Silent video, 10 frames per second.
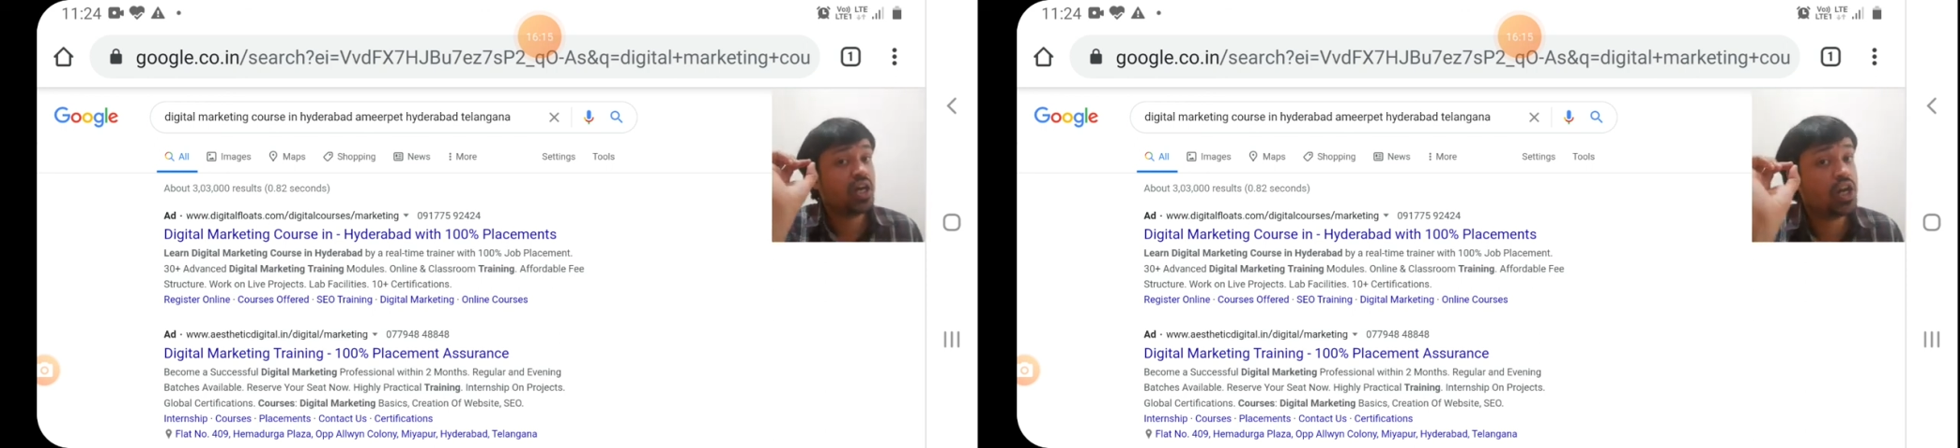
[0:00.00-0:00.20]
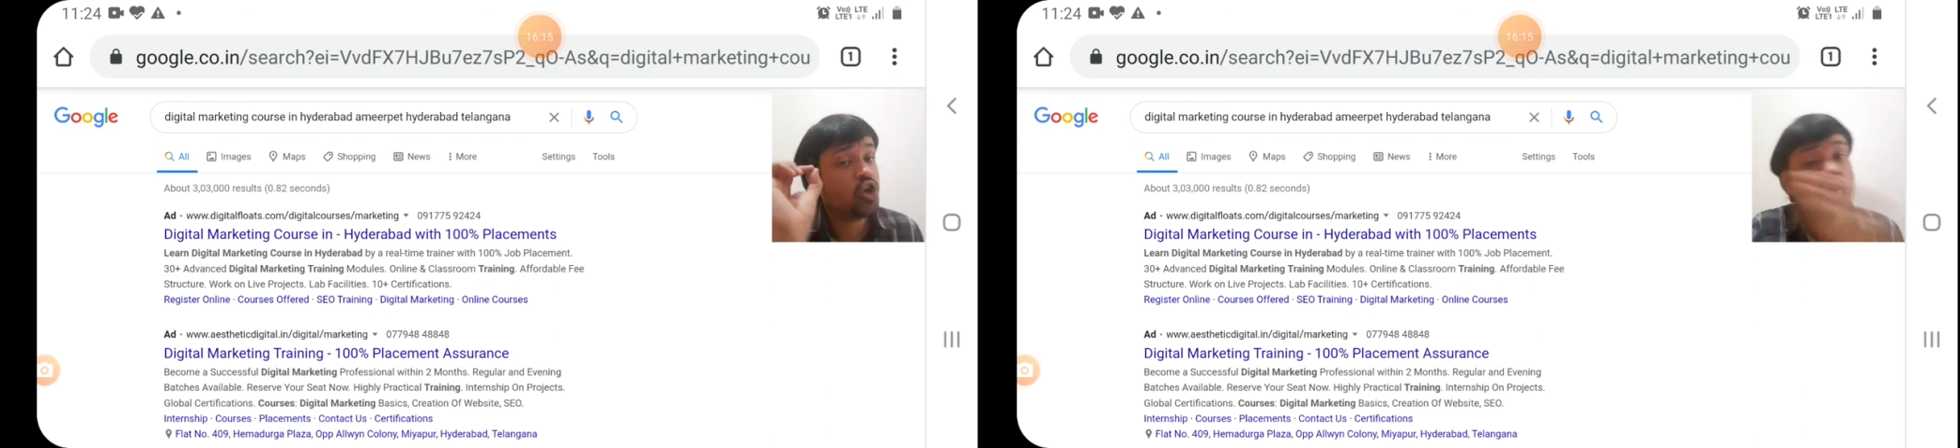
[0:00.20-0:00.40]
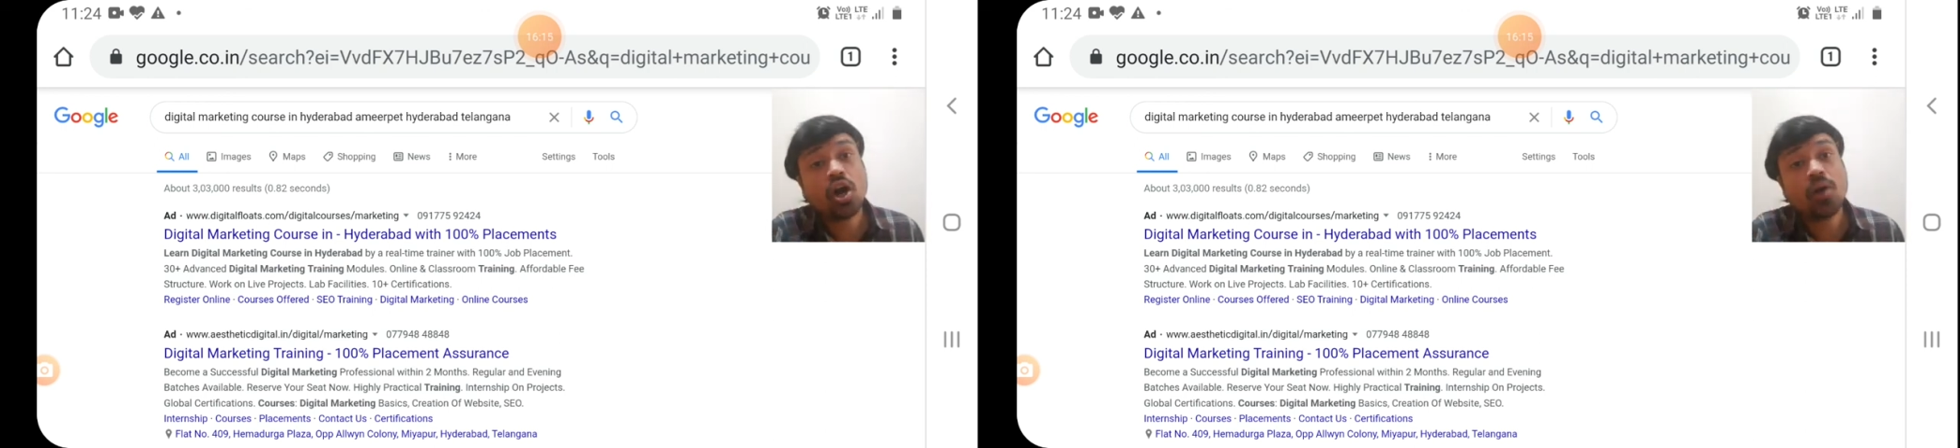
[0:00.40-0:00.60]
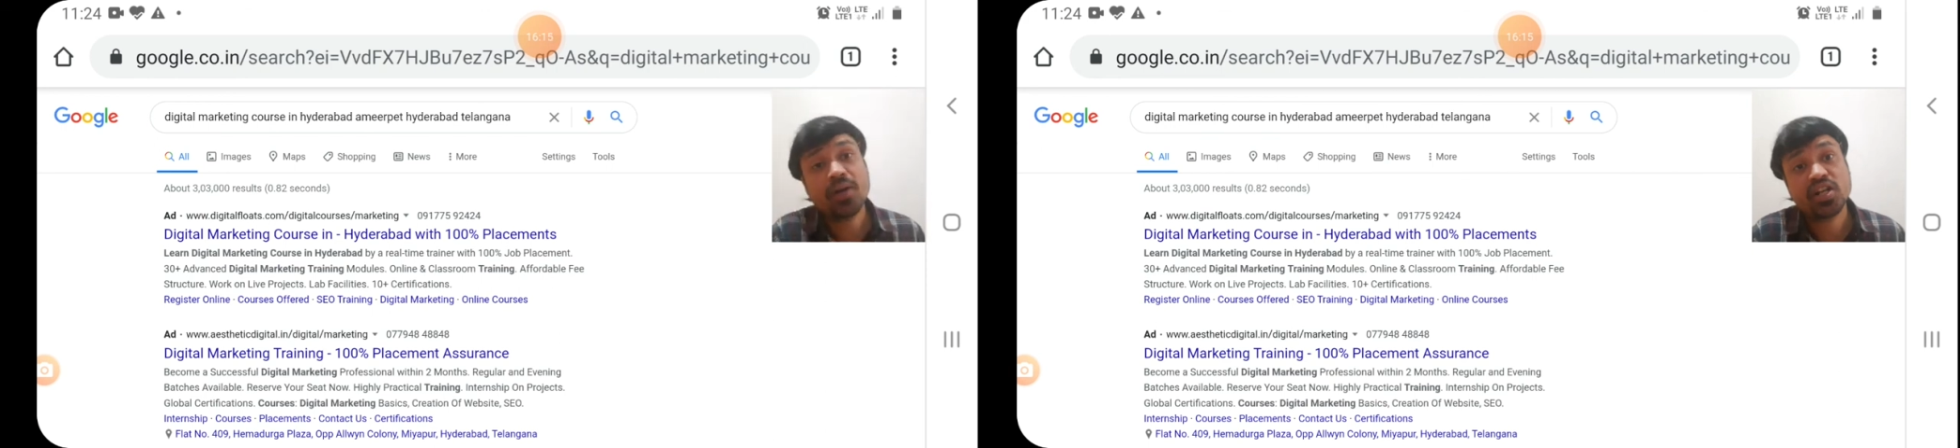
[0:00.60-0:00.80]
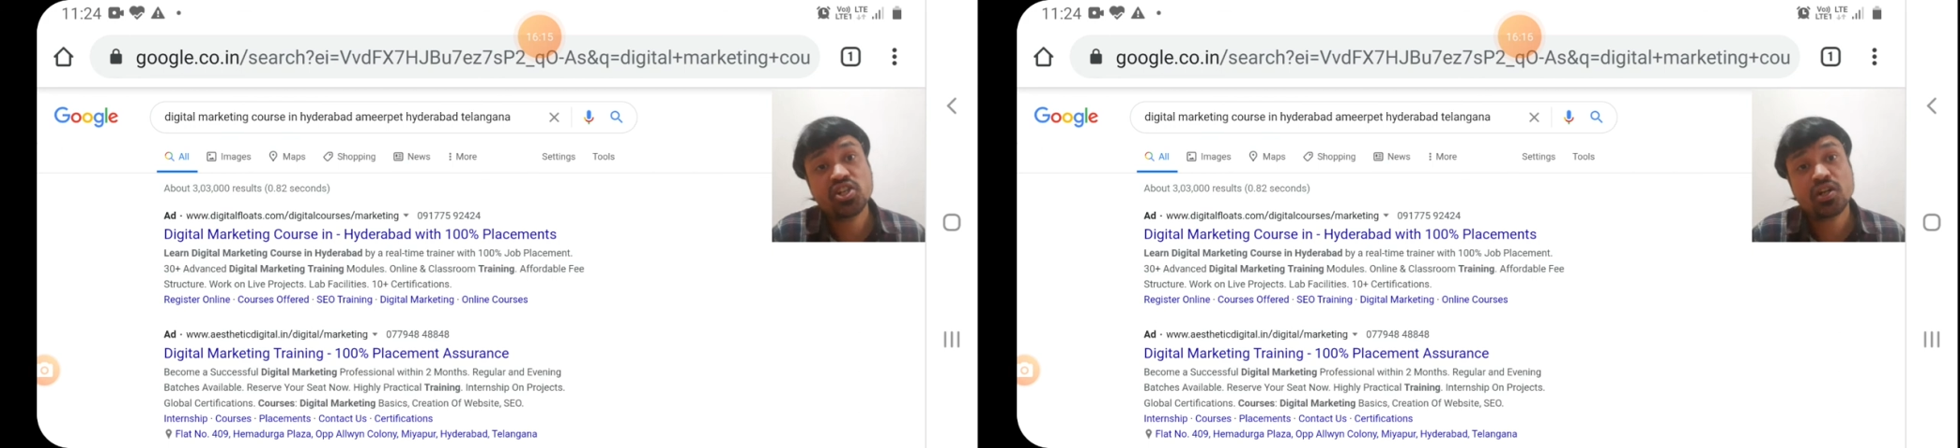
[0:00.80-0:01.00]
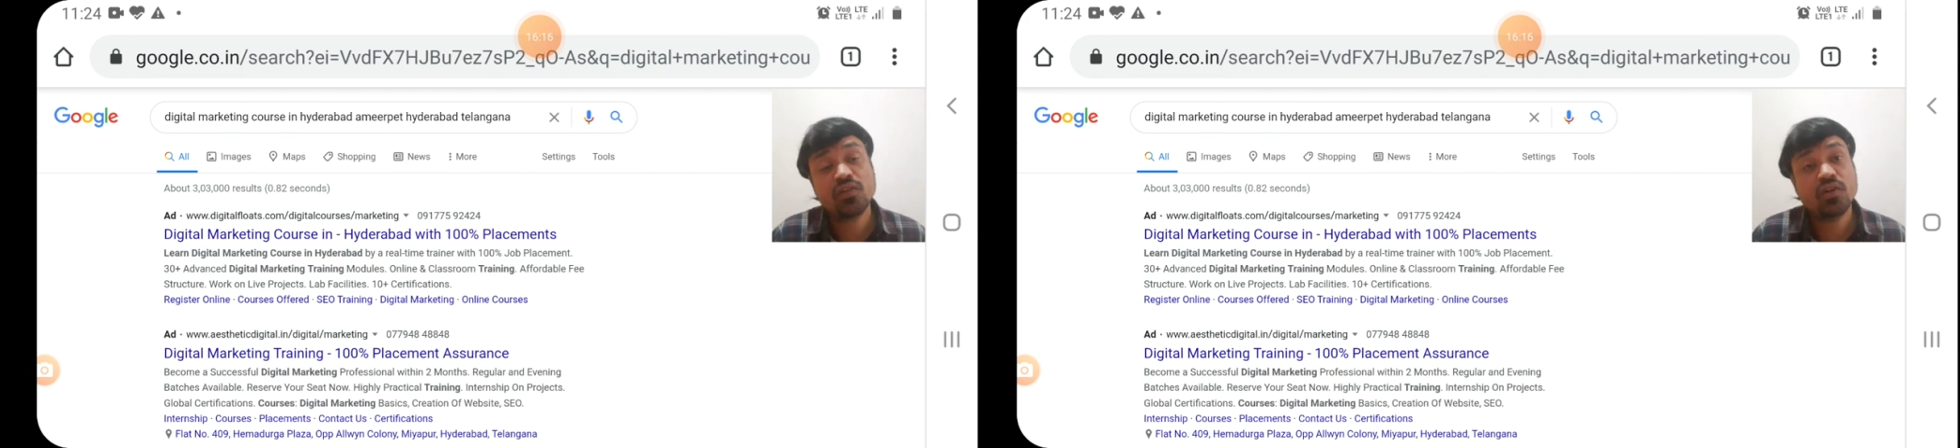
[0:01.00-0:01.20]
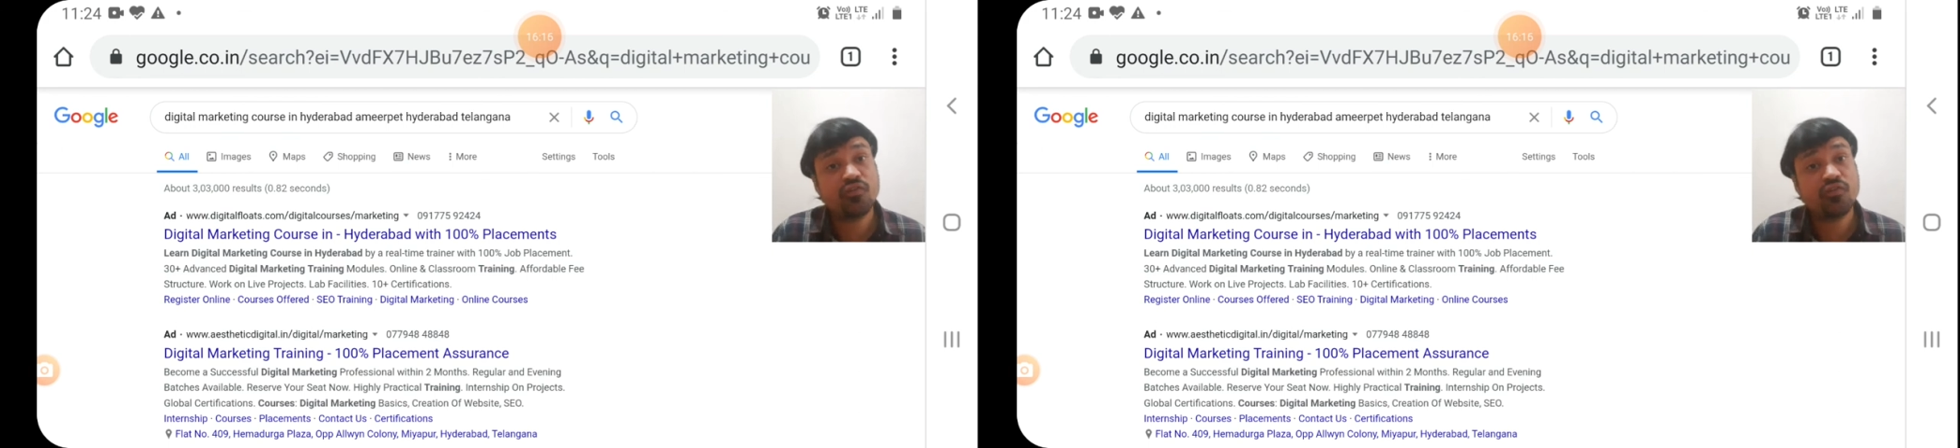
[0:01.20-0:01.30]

low competition keyword,